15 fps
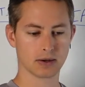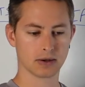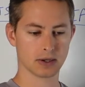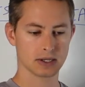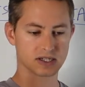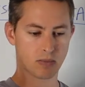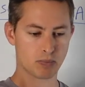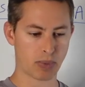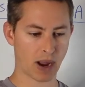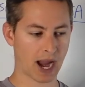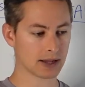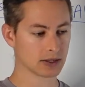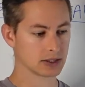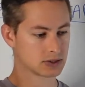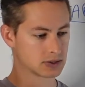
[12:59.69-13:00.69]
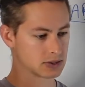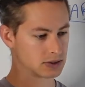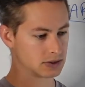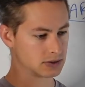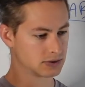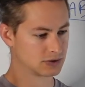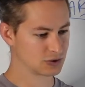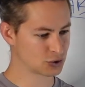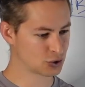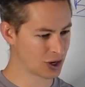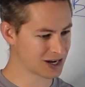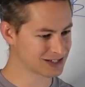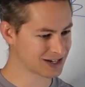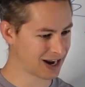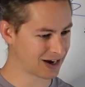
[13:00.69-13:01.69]
is a balanced
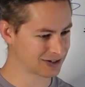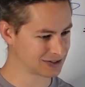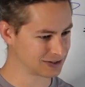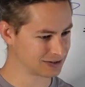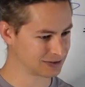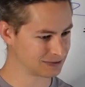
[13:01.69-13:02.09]
transaction.